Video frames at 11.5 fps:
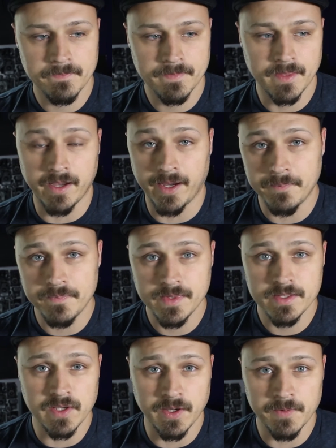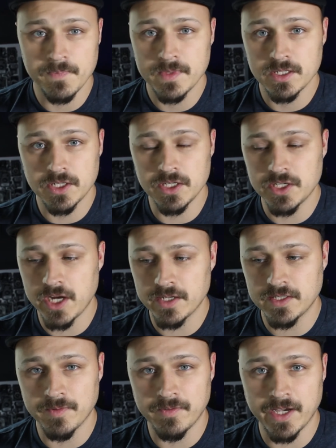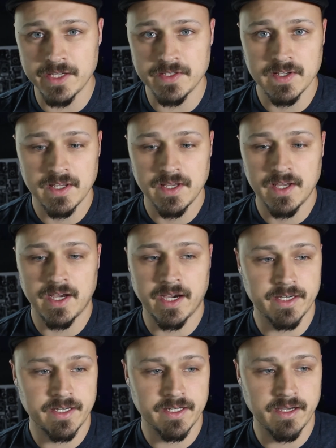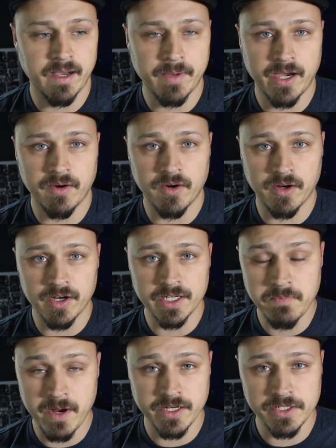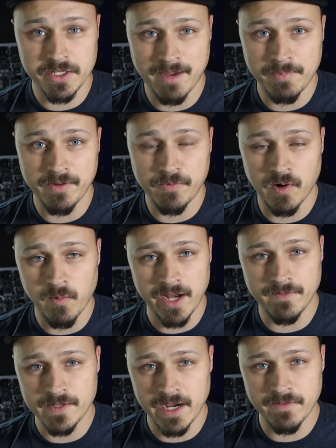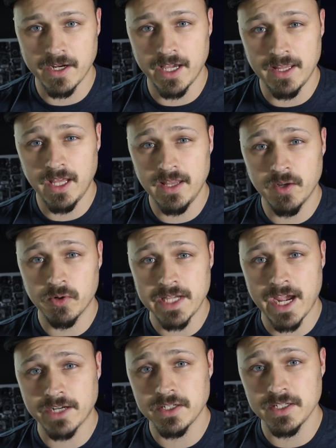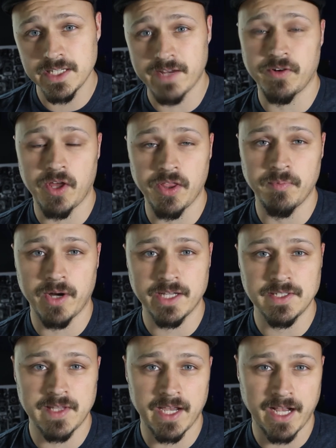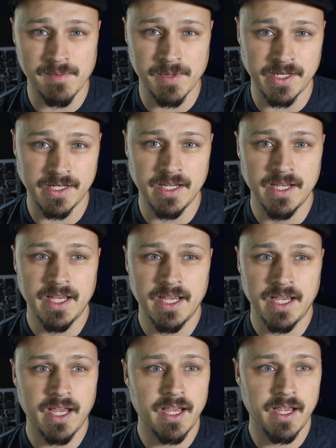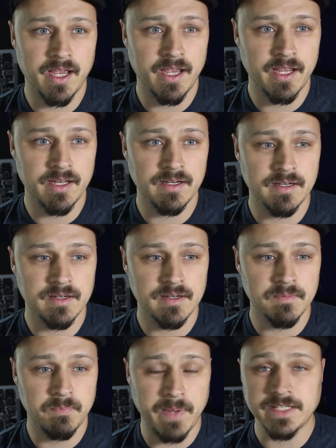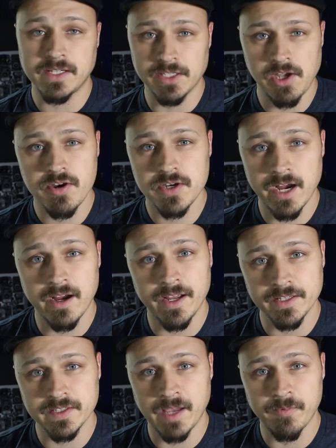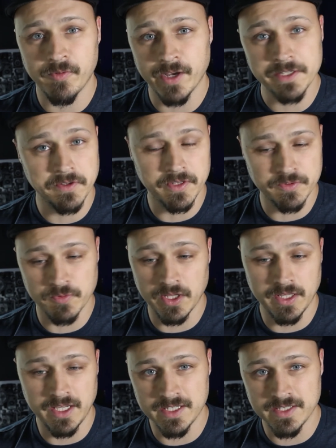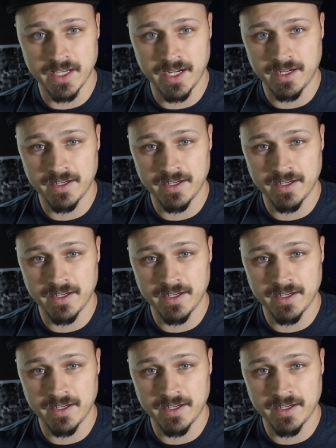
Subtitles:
Alright, so she shared some advice about her experience shopping for a wedding photographer, and then there was actually several other brides that commented and basically sharing the same advice. So there really is, like,